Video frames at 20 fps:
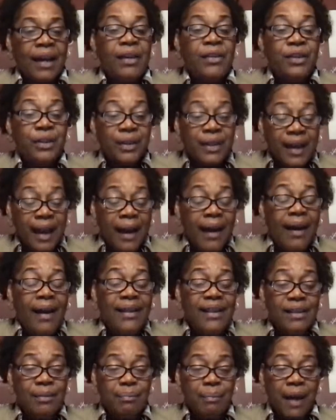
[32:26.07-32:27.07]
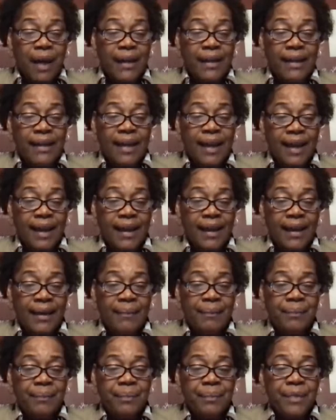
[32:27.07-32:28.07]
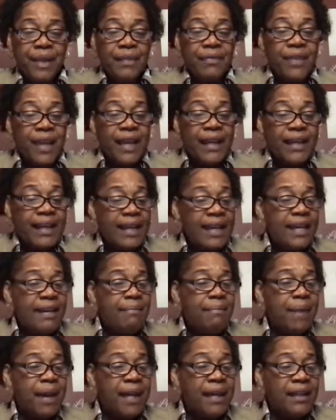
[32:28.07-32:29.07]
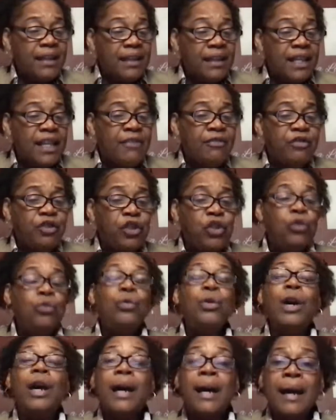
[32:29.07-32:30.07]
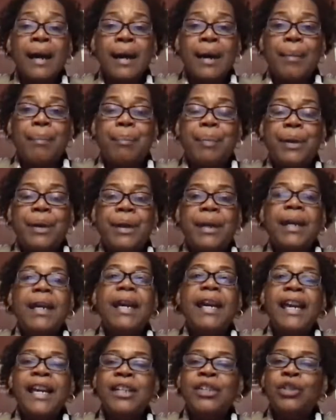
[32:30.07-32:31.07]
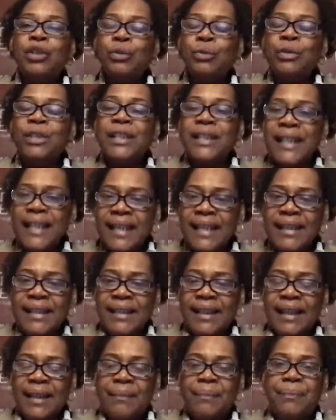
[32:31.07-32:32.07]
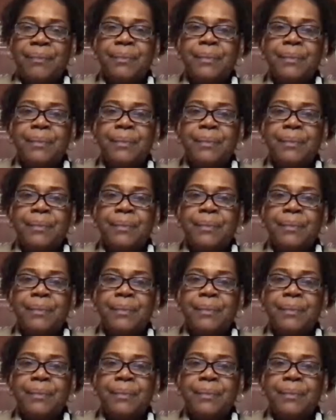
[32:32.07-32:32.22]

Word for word: under God's mighty hand, that he may lift you up in due season.